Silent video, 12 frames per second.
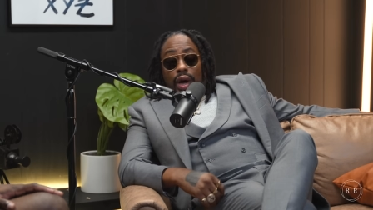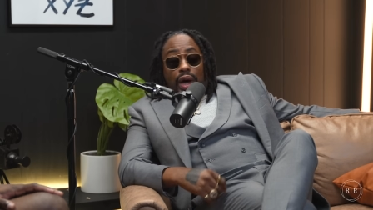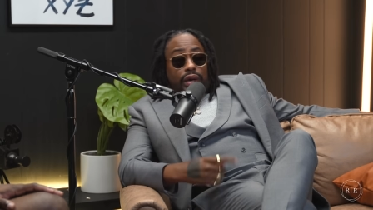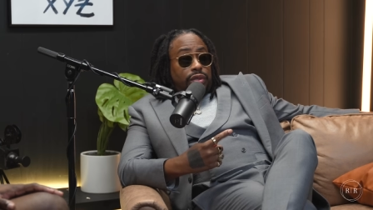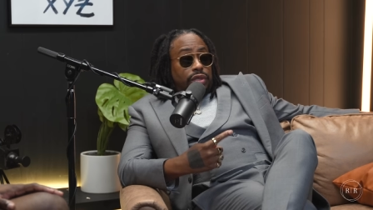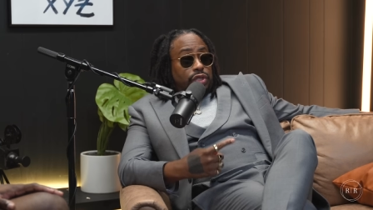Mm. Out
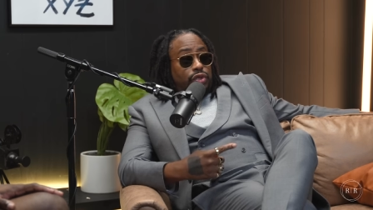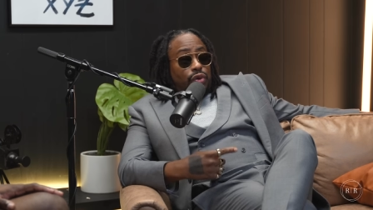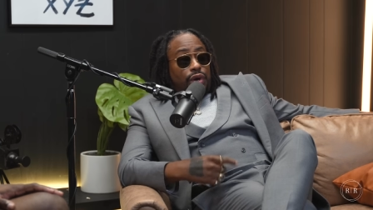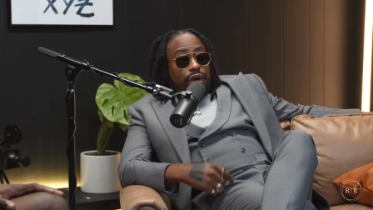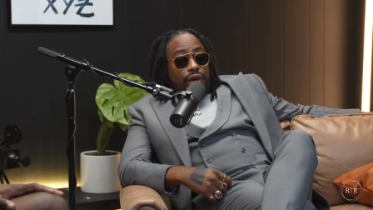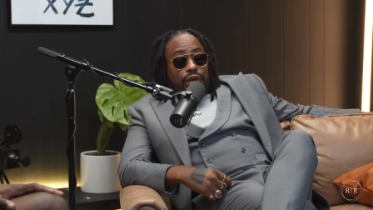of
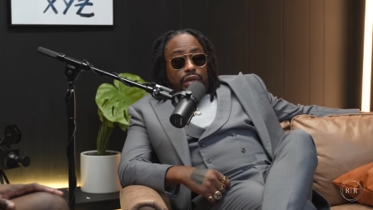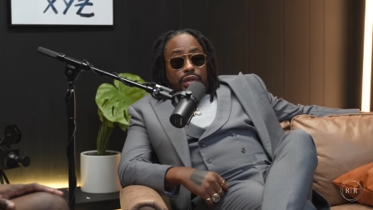Detroit.